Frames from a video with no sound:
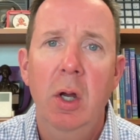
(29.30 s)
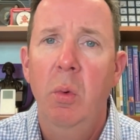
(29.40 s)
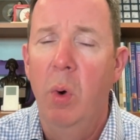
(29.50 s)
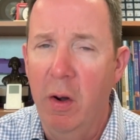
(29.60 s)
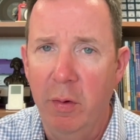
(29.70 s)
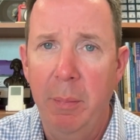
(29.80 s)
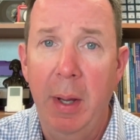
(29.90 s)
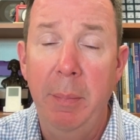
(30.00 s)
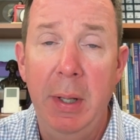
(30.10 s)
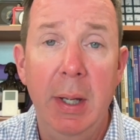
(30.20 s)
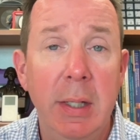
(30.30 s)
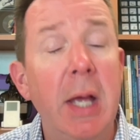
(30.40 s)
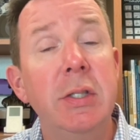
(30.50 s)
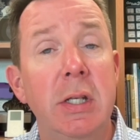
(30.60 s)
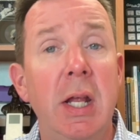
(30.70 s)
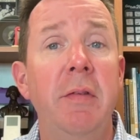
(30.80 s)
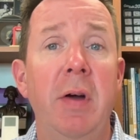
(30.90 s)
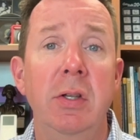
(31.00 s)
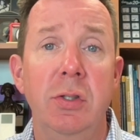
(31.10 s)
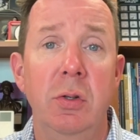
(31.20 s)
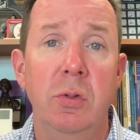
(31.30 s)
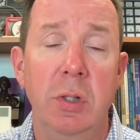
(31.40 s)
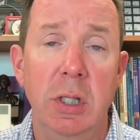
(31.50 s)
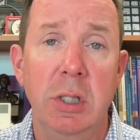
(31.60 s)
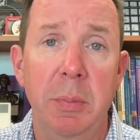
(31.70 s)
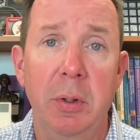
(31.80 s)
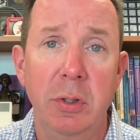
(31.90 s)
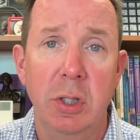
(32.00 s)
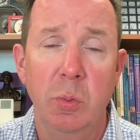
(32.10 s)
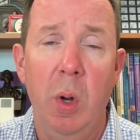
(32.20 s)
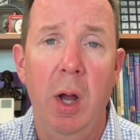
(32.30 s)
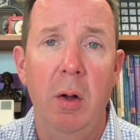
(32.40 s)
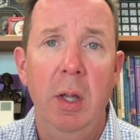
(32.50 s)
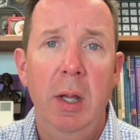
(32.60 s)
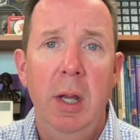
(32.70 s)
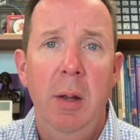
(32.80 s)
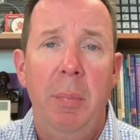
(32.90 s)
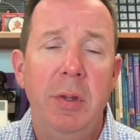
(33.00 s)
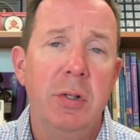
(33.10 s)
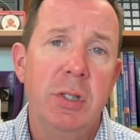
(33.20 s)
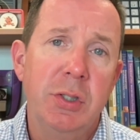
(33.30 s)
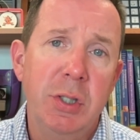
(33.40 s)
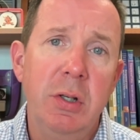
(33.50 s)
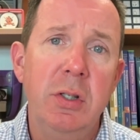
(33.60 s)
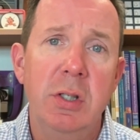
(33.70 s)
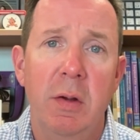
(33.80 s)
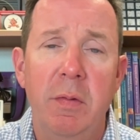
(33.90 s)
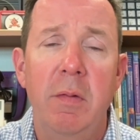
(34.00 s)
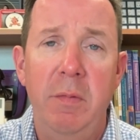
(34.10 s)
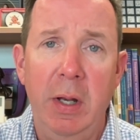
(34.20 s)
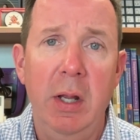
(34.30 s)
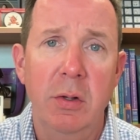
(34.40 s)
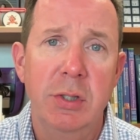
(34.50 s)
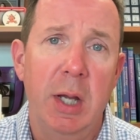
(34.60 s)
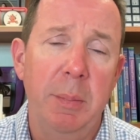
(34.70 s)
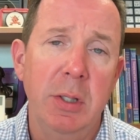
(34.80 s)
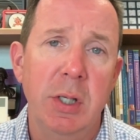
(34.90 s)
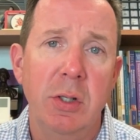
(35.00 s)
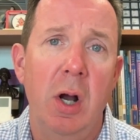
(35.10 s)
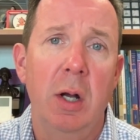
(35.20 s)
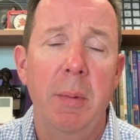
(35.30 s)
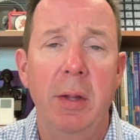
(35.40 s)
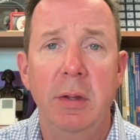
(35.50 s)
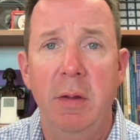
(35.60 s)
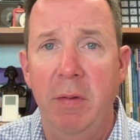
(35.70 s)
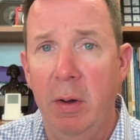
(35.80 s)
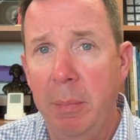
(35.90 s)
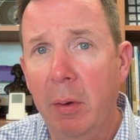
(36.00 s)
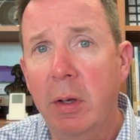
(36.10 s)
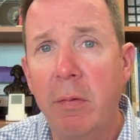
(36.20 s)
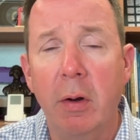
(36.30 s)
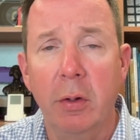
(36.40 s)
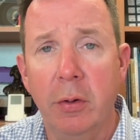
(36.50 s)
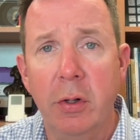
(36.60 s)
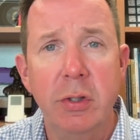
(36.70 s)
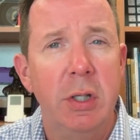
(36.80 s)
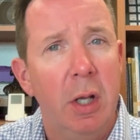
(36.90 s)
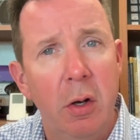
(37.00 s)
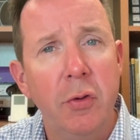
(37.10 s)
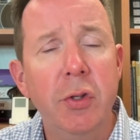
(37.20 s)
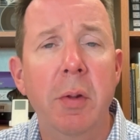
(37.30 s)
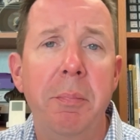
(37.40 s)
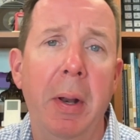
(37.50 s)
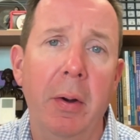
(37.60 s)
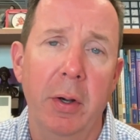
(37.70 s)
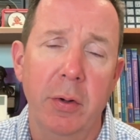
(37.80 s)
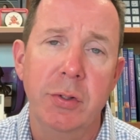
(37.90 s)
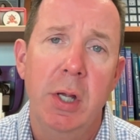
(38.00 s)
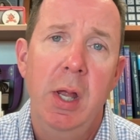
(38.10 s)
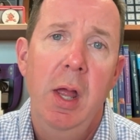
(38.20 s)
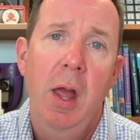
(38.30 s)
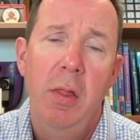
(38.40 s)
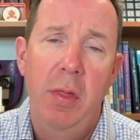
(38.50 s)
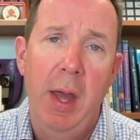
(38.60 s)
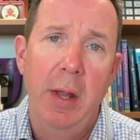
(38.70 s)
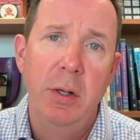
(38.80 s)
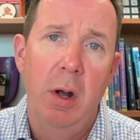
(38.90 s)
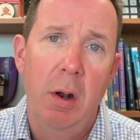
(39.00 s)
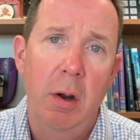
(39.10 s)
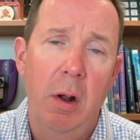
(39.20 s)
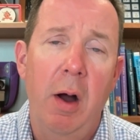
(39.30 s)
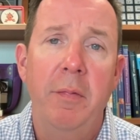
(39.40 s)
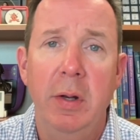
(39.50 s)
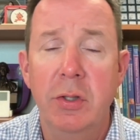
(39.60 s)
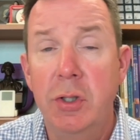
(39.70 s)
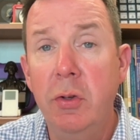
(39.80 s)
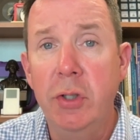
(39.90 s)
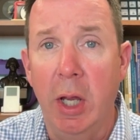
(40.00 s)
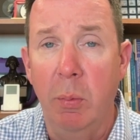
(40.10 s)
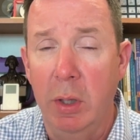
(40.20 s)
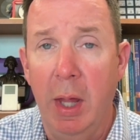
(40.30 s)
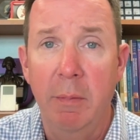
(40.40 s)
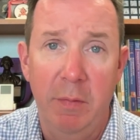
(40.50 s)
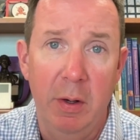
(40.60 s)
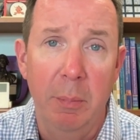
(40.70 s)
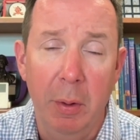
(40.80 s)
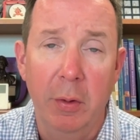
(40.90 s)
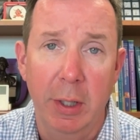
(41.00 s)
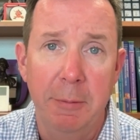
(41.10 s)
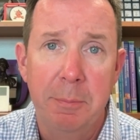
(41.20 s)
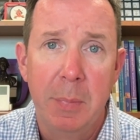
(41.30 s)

whatever it may be, and yes, identified students with disabilities as well. But there's a series of video segments that talk about the variability of our learners and also the barriers that are often associated with that variability.